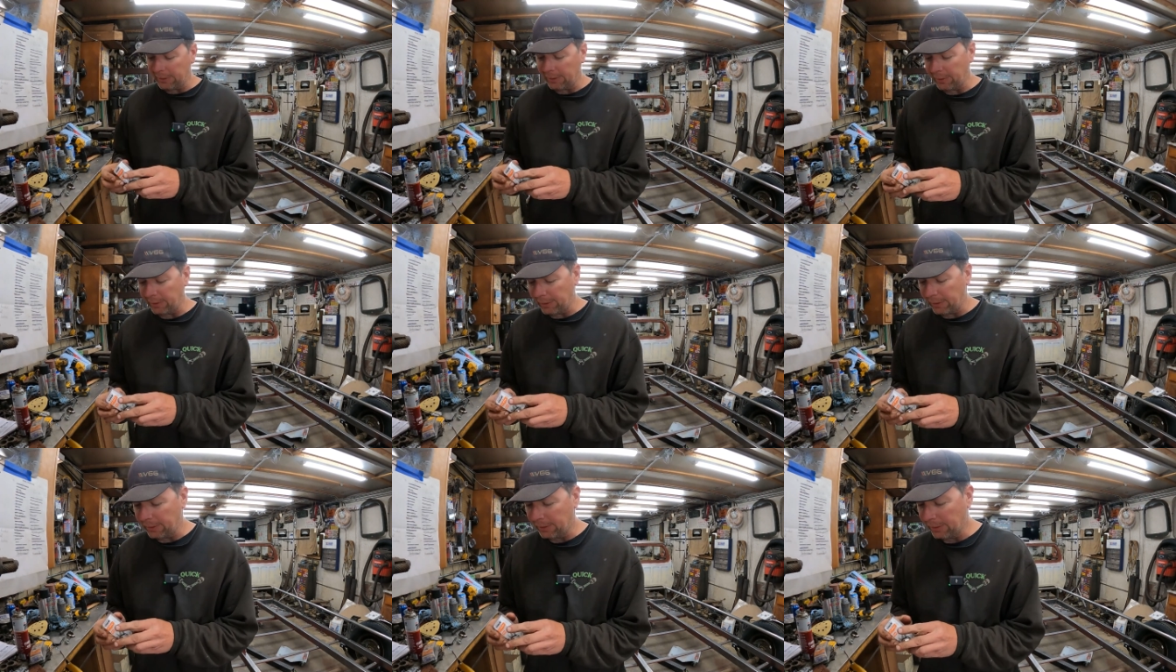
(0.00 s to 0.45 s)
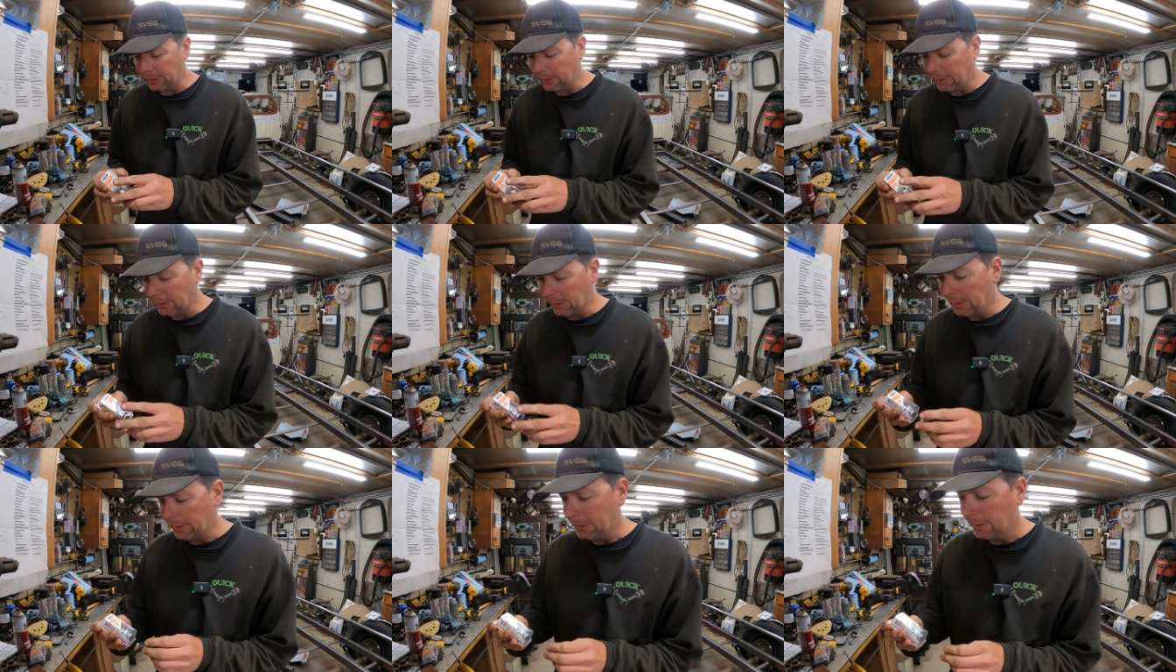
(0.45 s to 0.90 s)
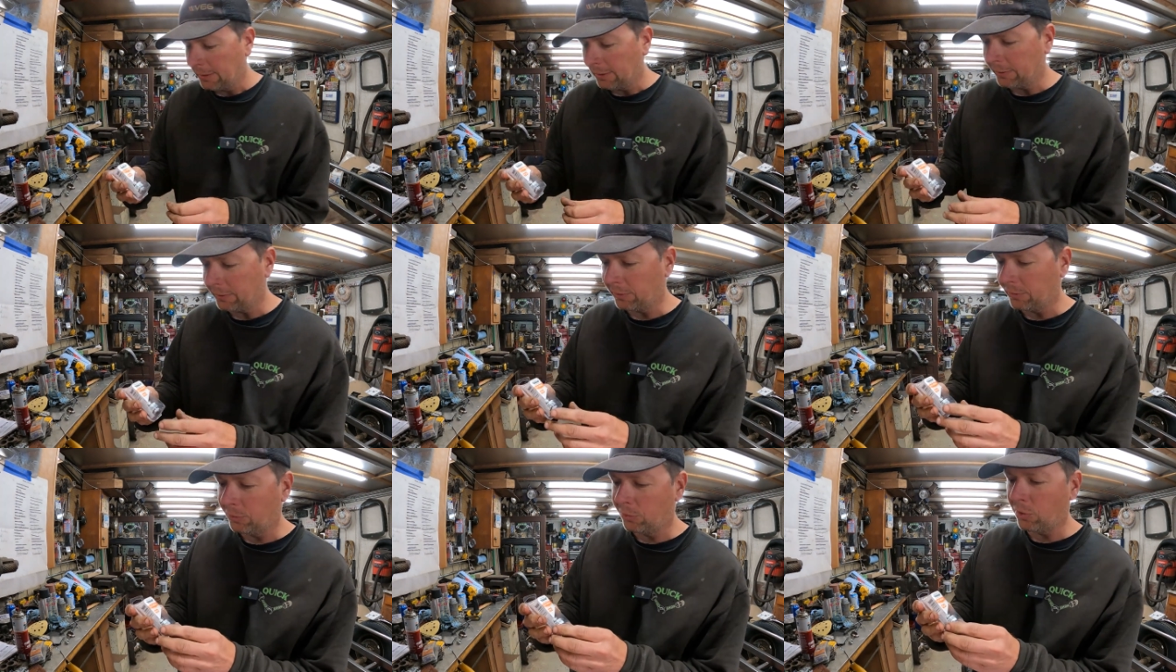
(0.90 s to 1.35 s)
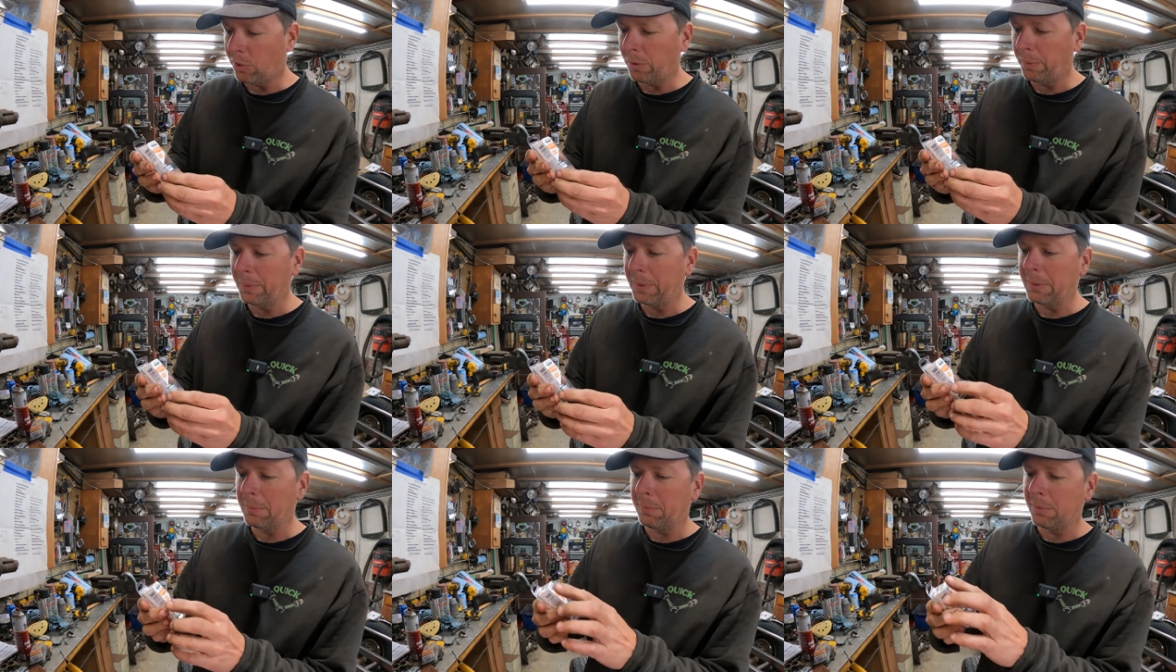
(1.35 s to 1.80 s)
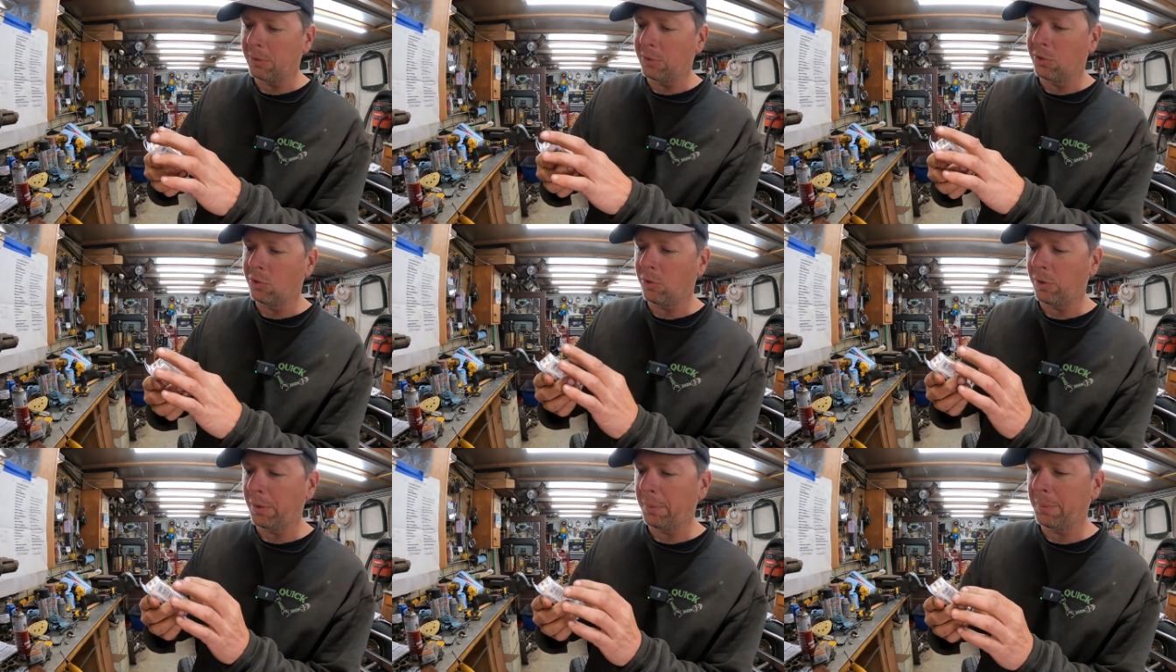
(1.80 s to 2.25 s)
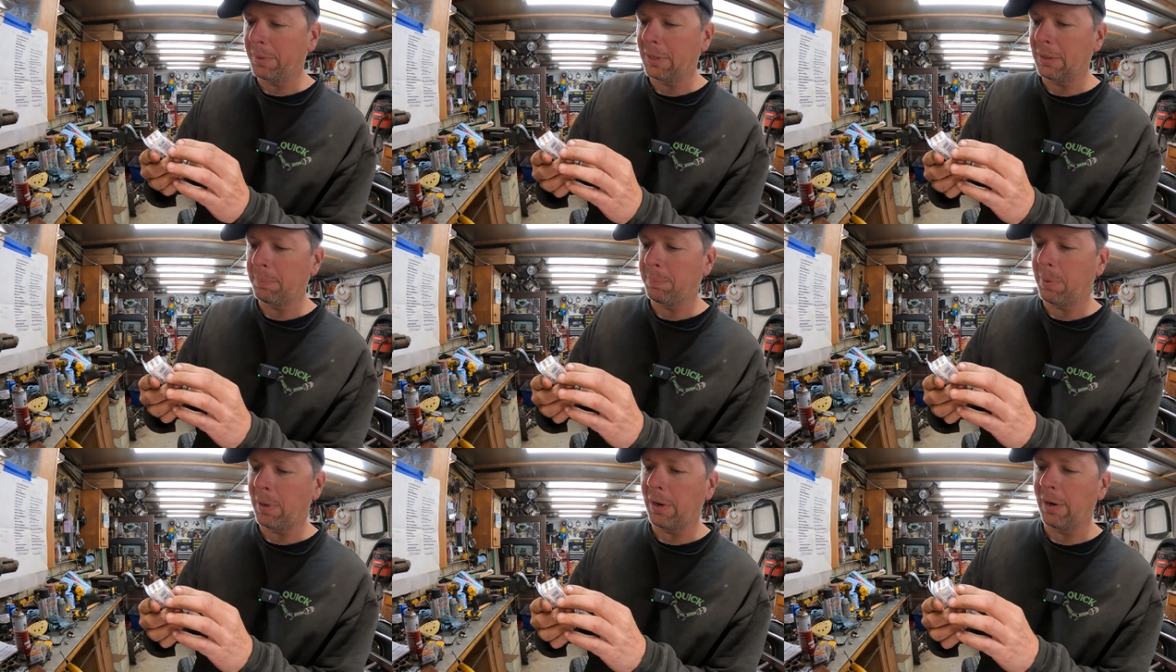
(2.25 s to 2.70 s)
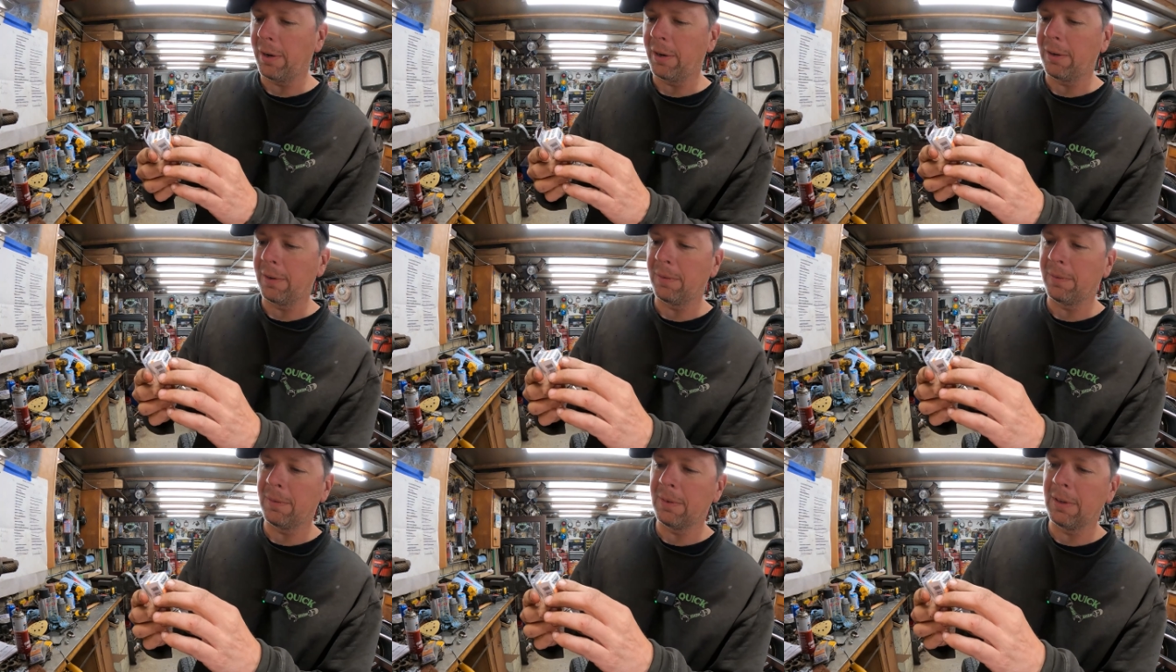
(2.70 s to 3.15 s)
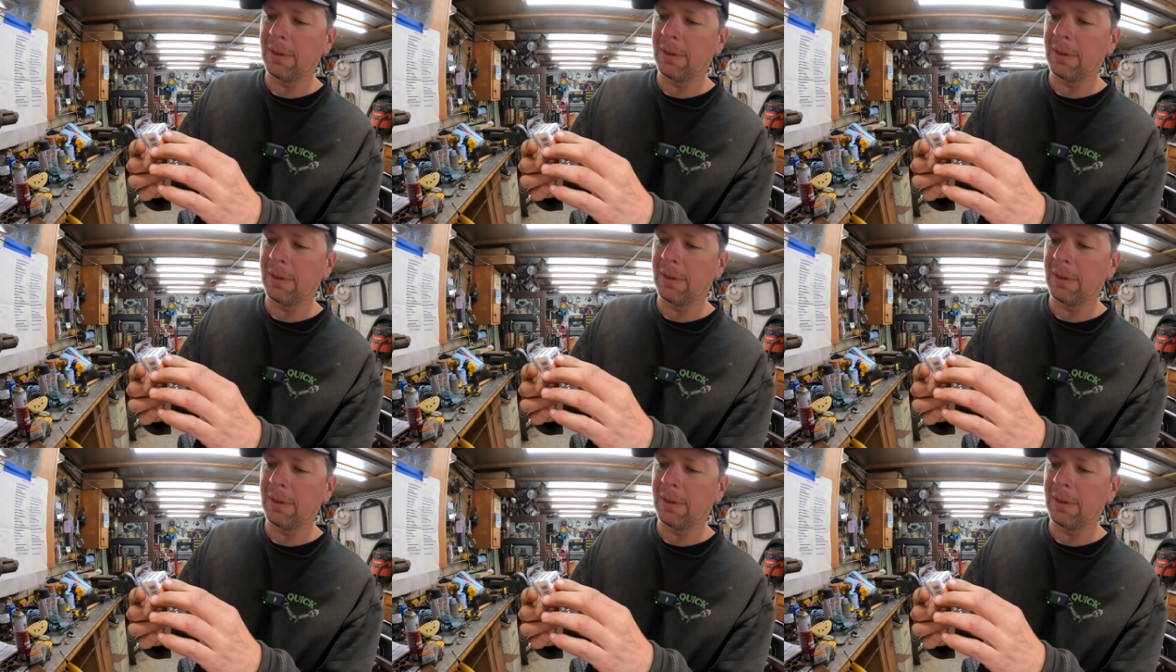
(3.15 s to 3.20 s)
here. This is Dorman part